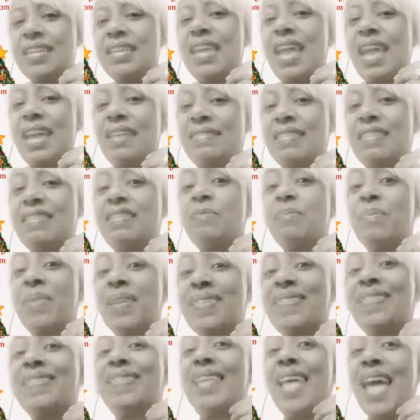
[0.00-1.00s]
Yes, it's
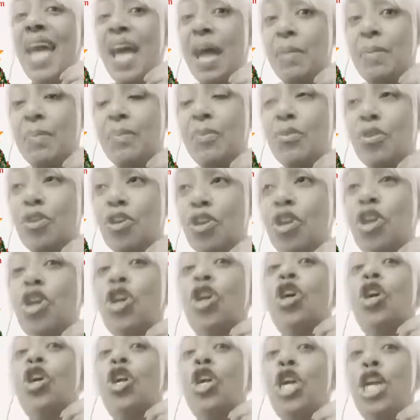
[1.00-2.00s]
Miss Sam.
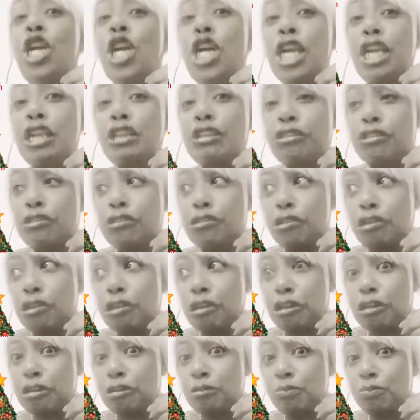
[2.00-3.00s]

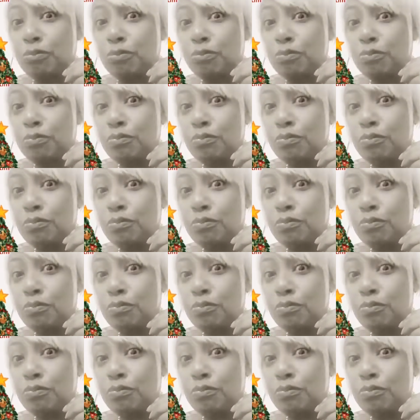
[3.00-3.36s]
Listen.